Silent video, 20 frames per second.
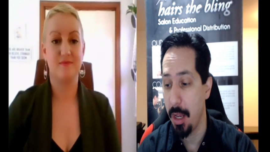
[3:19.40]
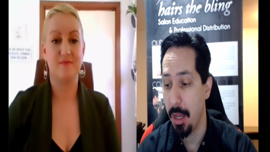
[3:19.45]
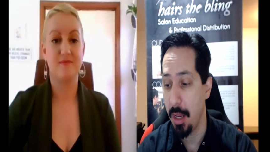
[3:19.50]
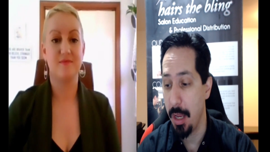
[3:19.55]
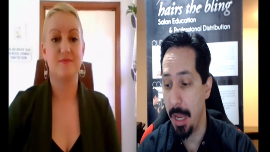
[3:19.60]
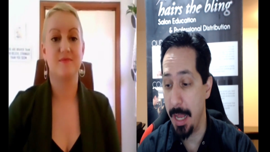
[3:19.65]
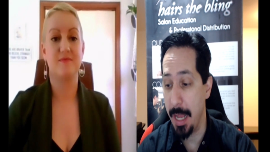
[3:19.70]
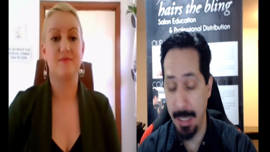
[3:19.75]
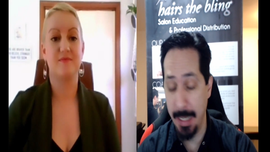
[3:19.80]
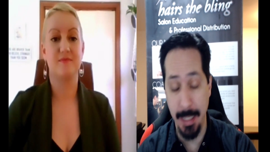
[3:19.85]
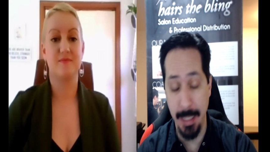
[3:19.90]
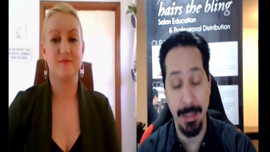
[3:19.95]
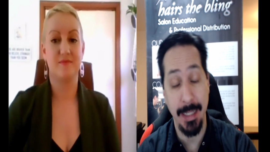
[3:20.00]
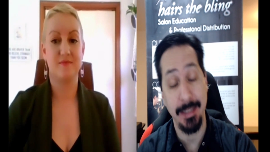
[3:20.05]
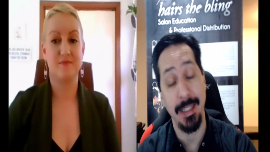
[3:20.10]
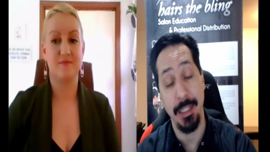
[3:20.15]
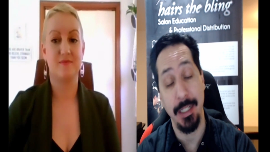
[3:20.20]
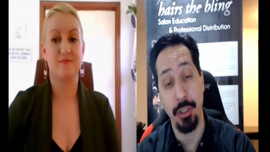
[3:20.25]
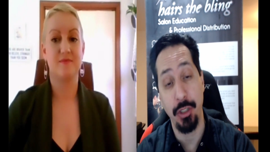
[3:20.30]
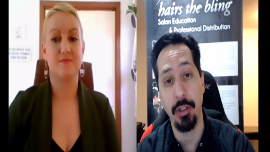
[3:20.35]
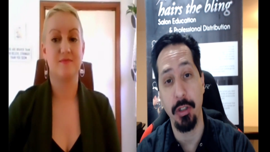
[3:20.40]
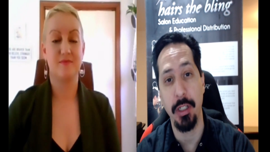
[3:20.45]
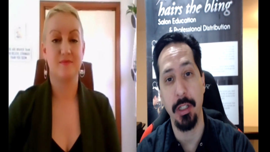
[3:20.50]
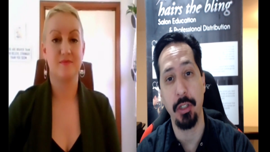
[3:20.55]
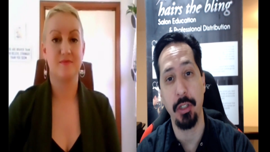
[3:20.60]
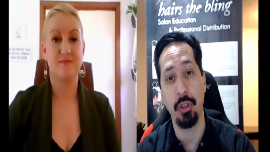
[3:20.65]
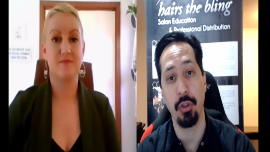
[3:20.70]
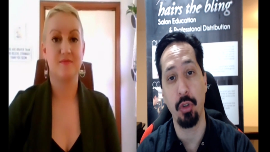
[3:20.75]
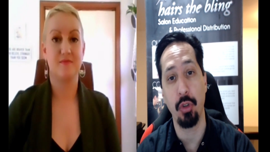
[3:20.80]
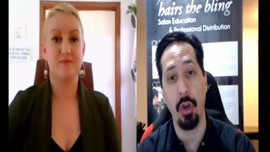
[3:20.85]
Speaker 1: and and that's that journey
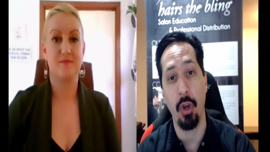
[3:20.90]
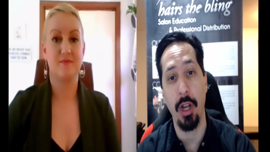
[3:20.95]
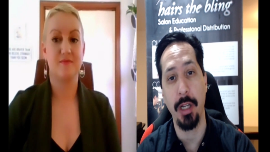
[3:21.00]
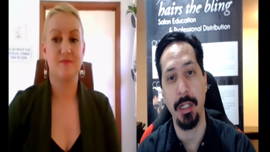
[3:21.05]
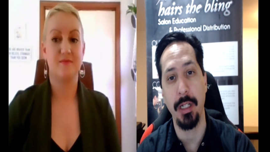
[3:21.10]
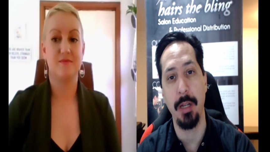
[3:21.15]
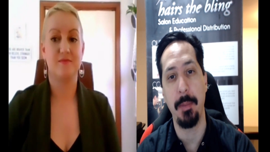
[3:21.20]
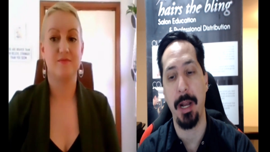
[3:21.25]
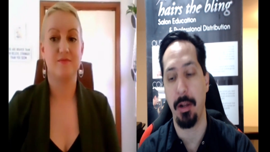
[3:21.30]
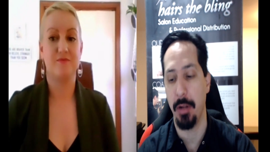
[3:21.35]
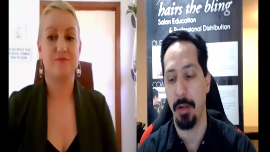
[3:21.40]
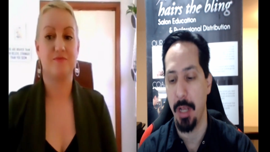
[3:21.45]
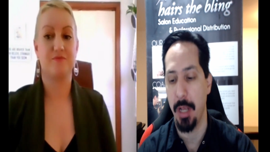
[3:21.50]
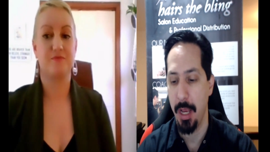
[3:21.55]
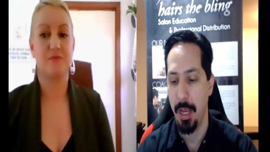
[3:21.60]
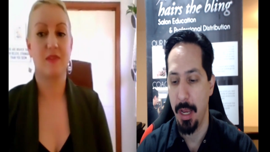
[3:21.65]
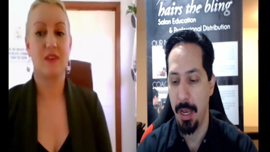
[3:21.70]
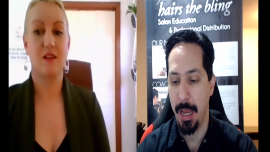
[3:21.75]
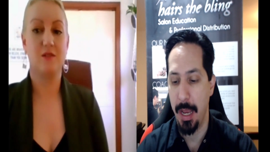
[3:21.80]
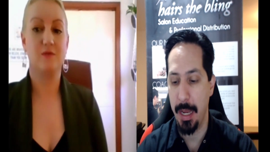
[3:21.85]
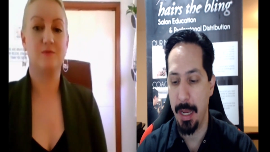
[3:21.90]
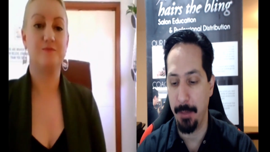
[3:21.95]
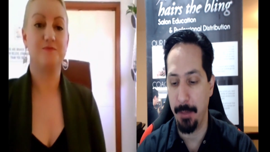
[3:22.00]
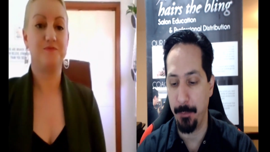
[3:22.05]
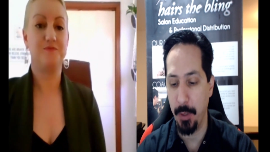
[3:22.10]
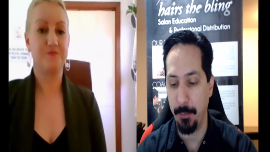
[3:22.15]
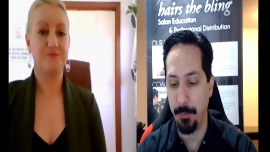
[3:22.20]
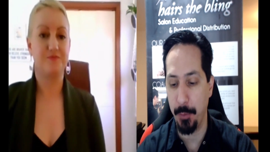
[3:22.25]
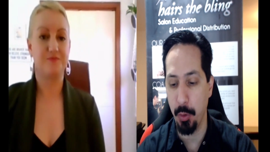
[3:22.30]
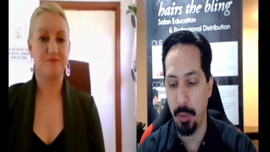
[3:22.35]
that you're talking about
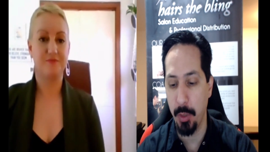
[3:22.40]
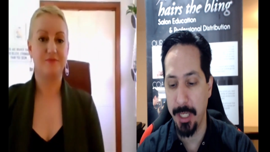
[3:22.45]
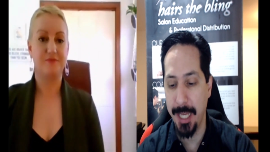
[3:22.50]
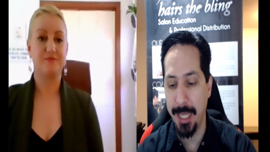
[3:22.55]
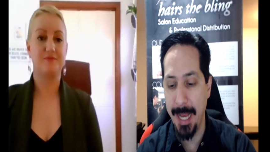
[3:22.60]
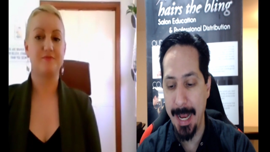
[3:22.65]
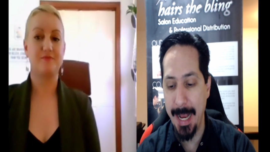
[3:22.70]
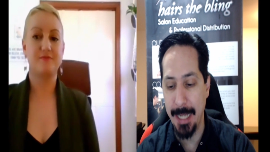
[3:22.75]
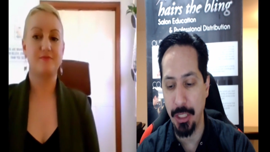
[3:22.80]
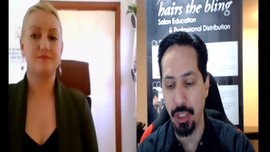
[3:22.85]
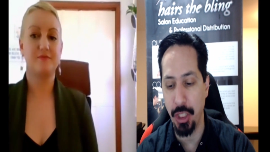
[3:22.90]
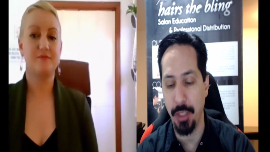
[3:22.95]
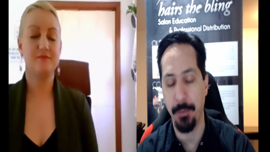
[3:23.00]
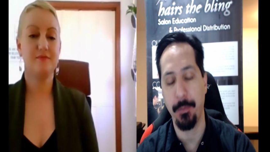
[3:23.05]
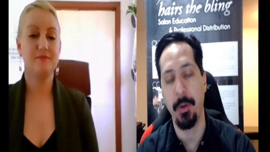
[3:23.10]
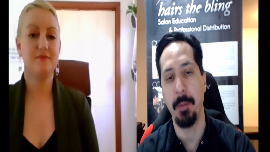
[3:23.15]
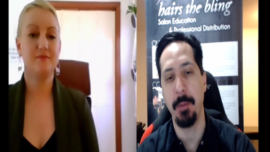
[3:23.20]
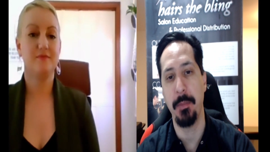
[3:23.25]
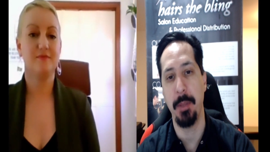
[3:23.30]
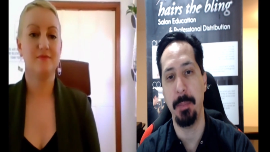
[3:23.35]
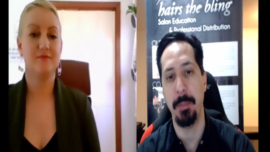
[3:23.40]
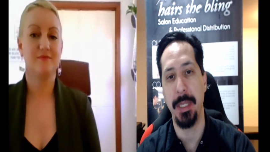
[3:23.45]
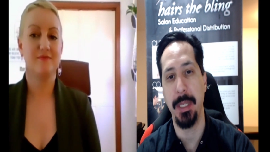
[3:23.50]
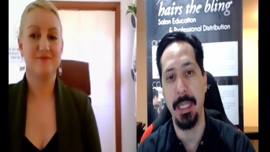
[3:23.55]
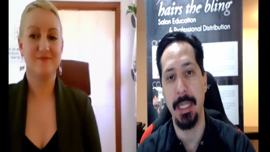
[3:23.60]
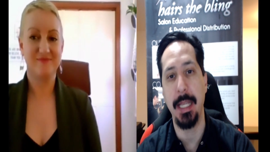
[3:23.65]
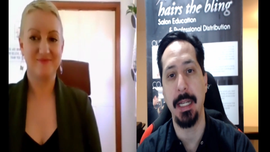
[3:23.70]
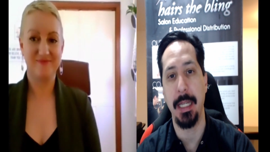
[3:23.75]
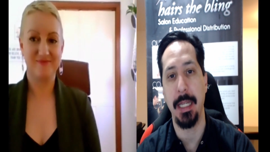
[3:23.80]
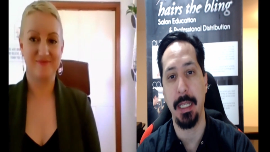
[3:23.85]
if if you catch it from the
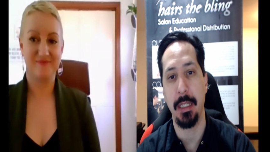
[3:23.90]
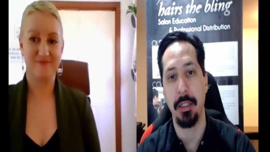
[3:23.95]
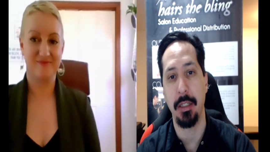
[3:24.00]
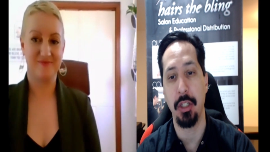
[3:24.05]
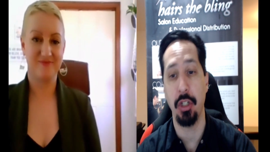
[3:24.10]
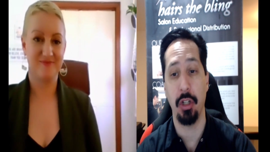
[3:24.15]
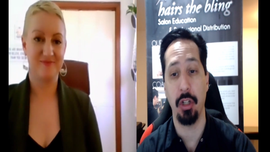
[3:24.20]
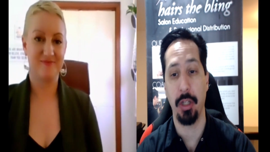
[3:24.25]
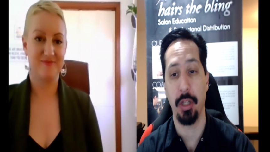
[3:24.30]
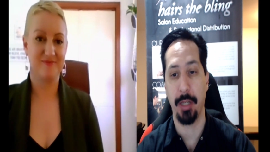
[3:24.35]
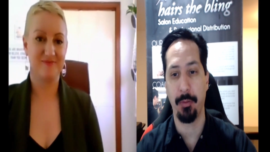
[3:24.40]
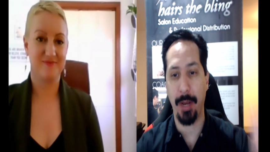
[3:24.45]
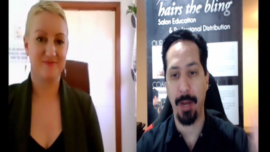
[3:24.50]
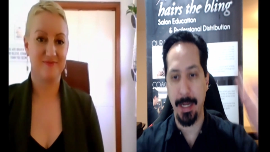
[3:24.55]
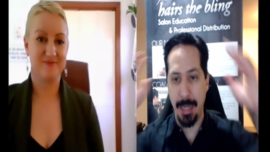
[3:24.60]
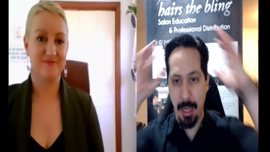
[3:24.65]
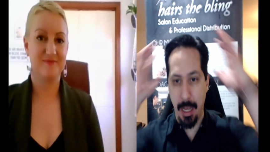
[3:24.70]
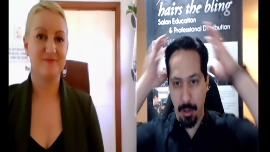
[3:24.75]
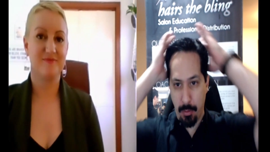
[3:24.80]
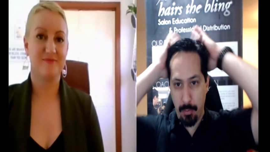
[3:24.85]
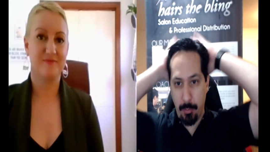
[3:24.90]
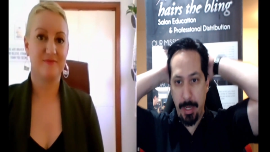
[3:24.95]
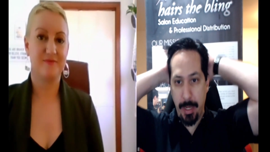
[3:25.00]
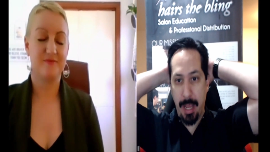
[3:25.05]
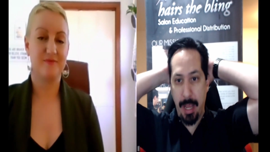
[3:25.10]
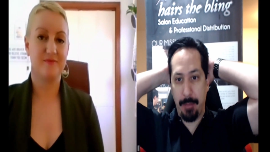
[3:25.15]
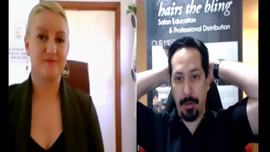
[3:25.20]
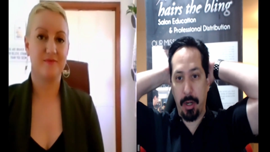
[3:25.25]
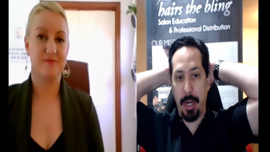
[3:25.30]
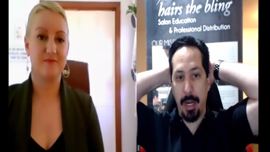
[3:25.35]
beginning you know like right now we
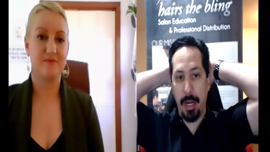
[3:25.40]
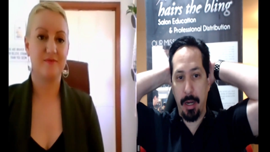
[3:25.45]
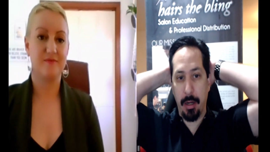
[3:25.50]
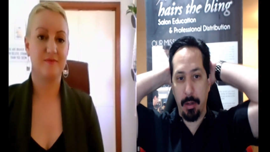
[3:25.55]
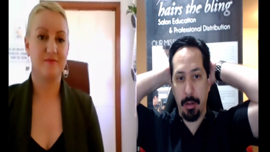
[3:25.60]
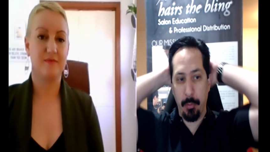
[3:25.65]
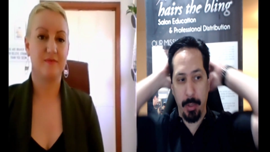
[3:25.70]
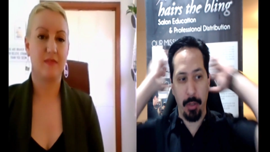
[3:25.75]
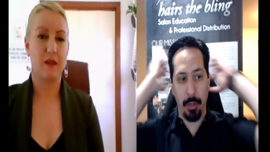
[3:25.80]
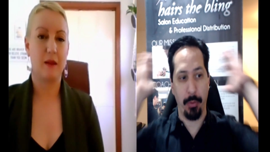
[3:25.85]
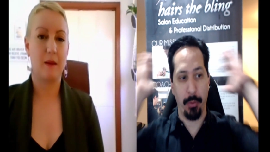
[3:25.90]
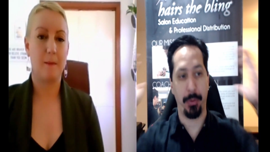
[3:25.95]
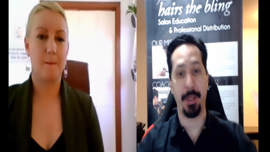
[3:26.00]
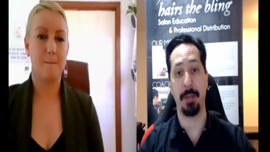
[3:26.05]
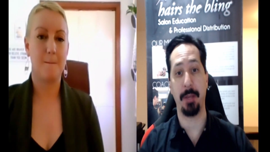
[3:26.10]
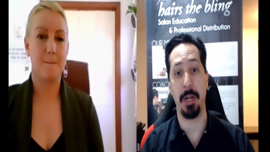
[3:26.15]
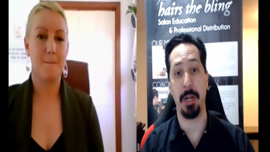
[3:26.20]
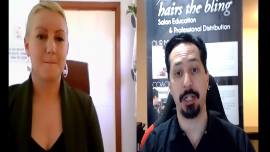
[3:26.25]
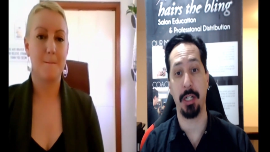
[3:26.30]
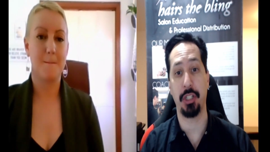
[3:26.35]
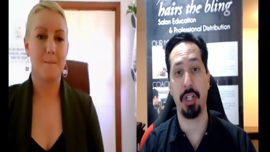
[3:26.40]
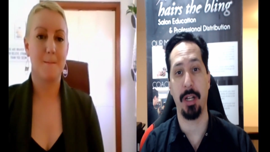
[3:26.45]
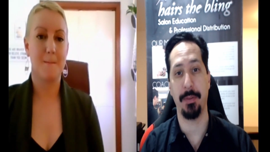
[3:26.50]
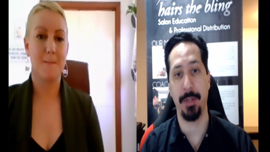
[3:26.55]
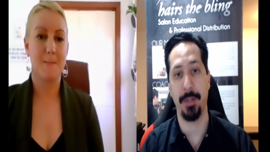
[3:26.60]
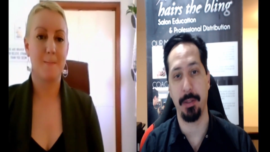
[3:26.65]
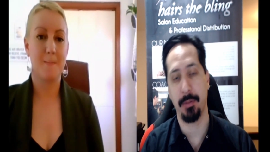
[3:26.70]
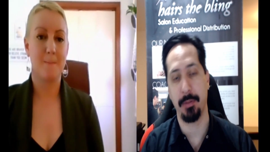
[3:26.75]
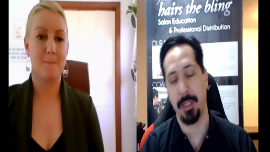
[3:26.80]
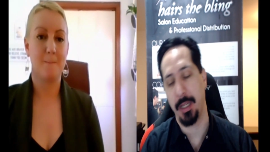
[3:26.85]
have our hair we don't think much
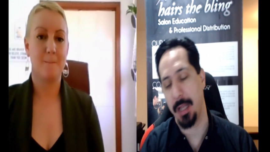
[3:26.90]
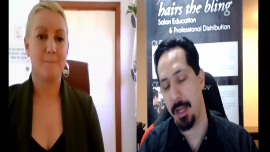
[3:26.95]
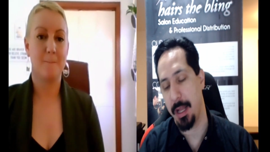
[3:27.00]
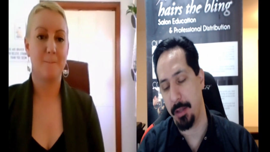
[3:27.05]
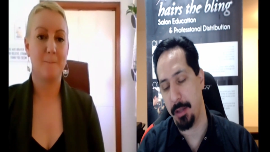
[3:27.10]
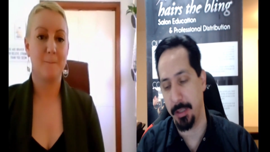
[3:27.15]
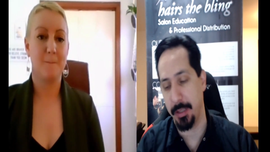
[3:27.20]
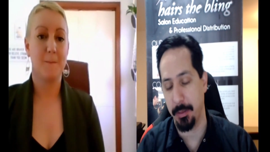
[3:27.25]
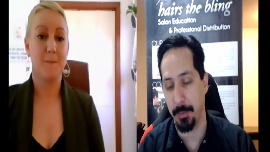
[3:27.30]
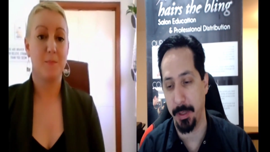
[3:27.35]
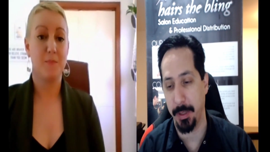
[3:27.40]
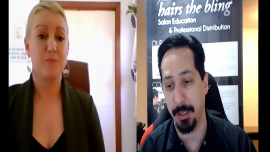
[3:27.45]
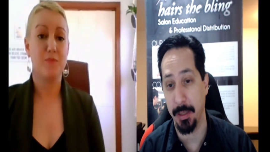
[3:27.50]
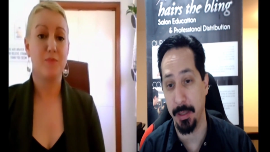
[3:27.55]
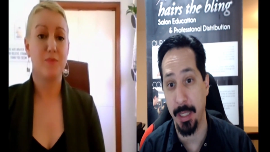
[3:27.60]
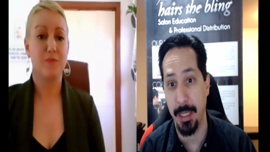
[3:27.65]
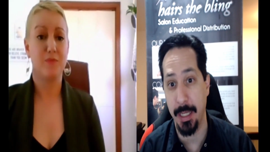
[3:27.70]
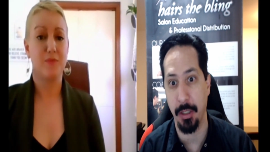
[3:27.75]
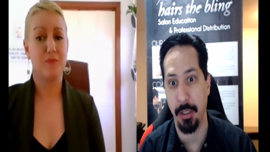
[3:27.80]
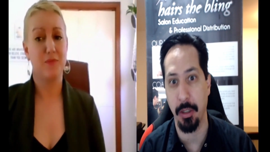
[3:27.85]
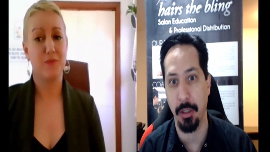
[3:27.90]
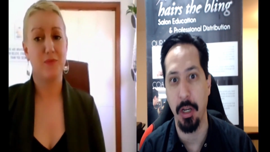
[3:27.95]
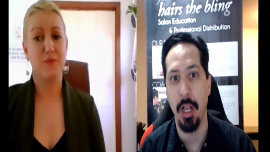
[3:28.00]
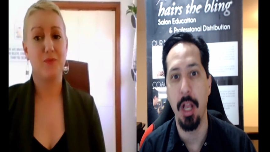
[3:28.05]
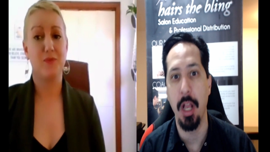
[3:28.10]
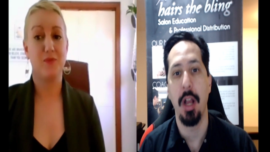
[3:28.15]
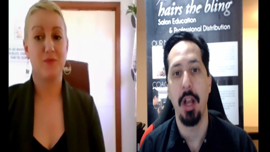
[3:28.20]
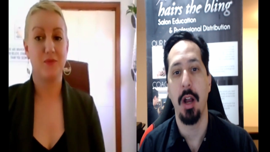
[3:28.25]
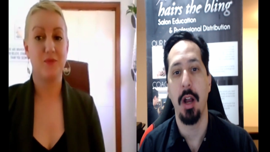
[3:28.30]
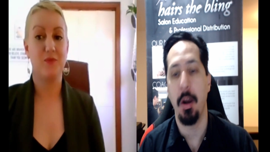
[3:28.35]
of it we're like i'll deal with it later
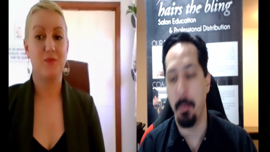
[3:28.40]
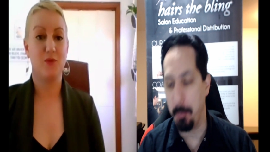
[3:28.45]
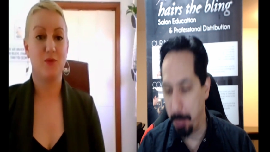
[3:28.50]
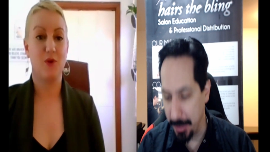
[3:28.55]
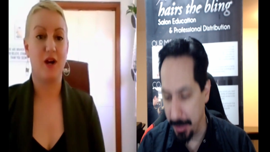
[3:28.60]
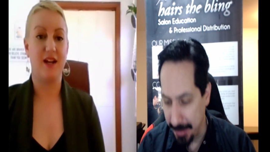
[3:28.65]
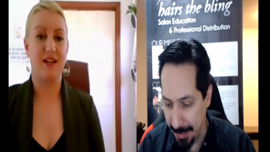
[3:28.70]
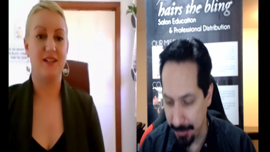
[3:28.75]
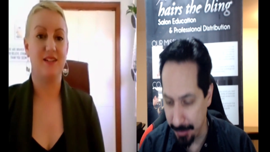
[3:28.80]
but right.